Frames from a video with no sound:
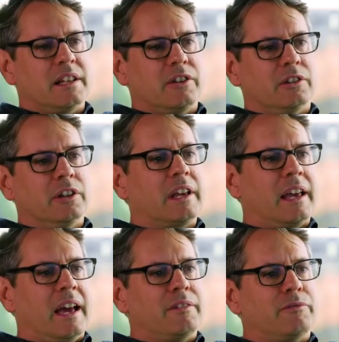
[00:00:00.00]
that you're
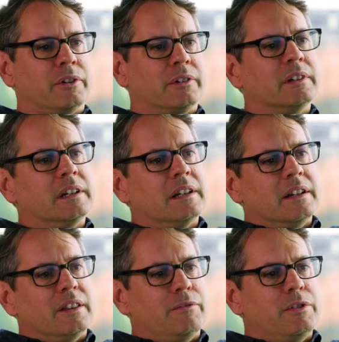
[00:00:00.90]
looking at for
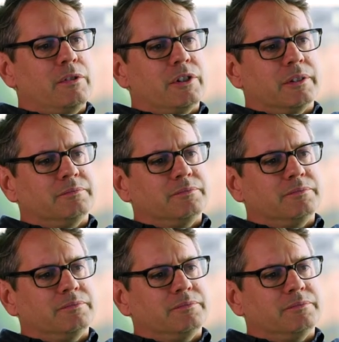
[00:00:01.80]
the future?